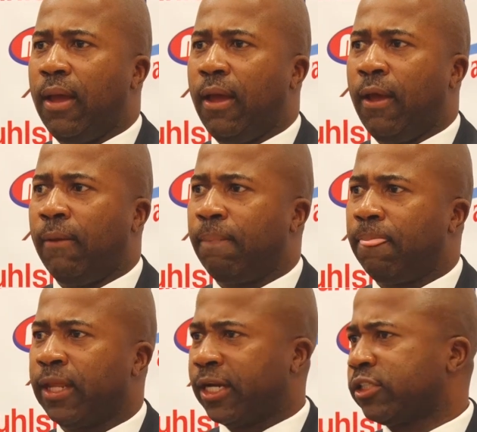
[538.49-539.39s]

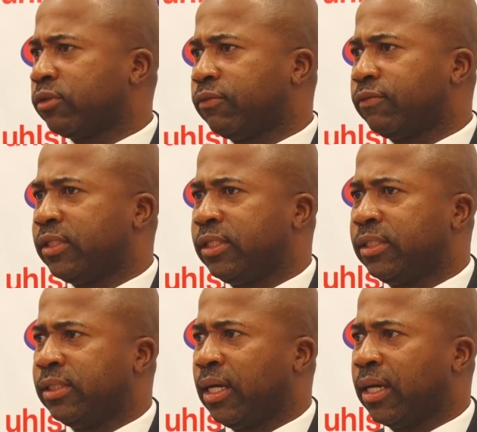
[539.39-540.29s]
The rest of
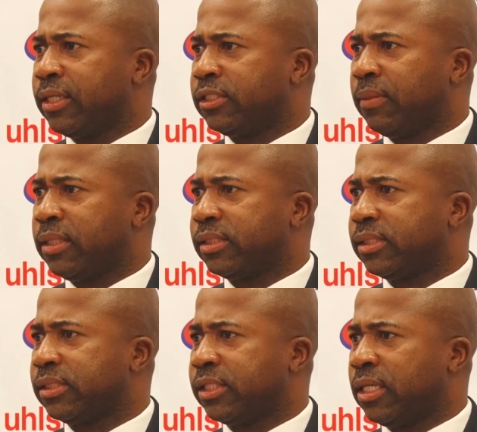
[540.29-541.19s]
the
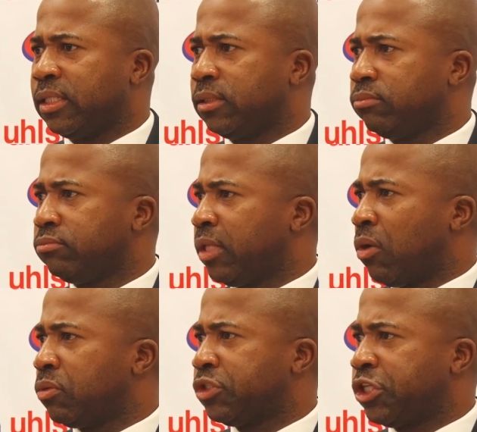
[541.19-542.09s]
arrangements, really, they are
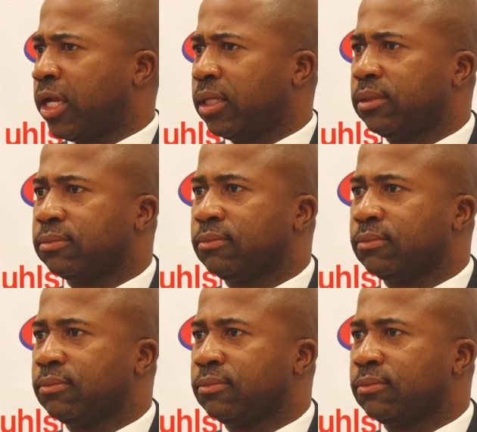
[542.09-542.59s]
on track.